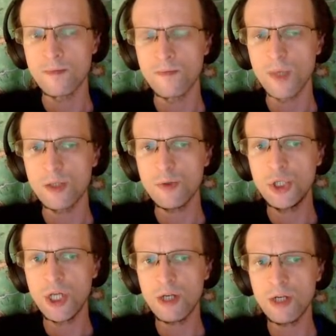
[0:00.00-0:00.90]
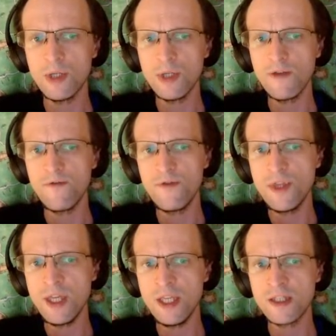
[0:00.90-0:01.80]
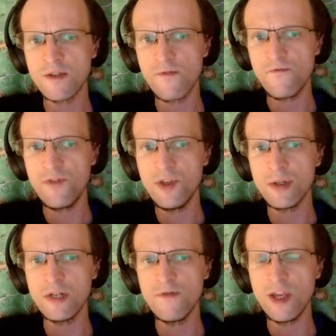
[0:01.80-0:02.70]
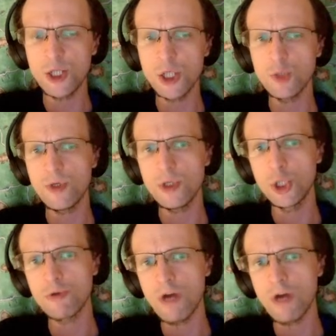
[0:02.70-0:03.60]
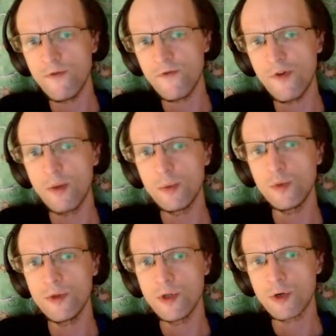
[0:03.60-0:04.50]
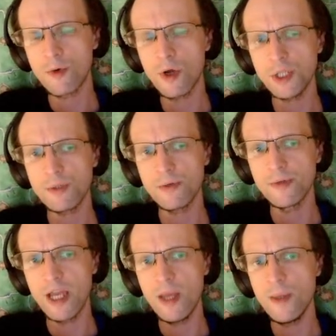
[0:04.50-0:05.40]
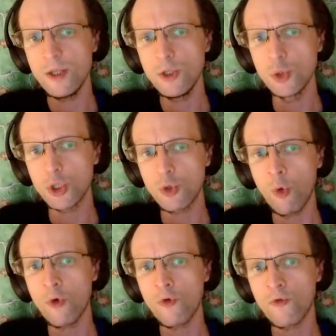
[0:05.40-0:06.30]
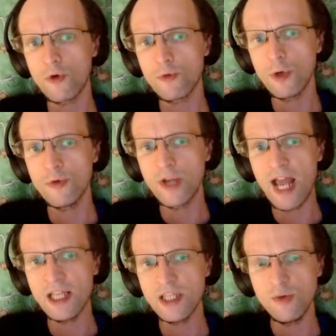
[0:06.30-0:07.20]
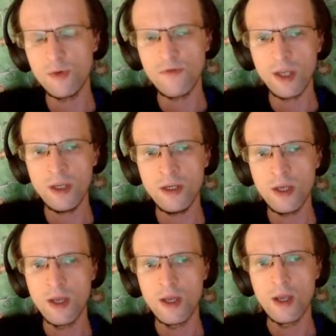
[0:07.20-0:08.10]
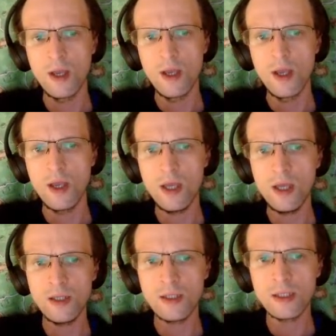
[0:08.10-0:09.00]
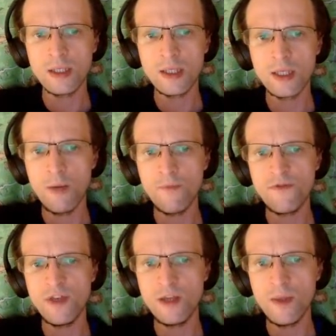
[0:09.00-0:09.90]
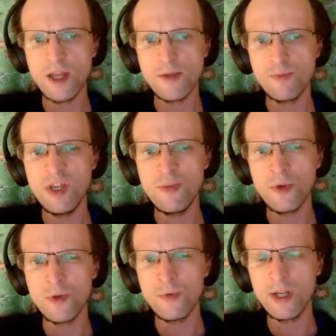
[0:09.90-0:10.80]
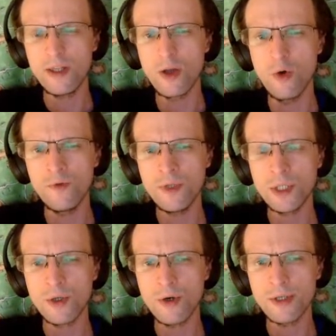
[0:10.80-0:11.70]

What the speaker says: So generally, these field invasions where you drop a farmer with the crossroads and then you score for a road as you invade, it's something that people really only start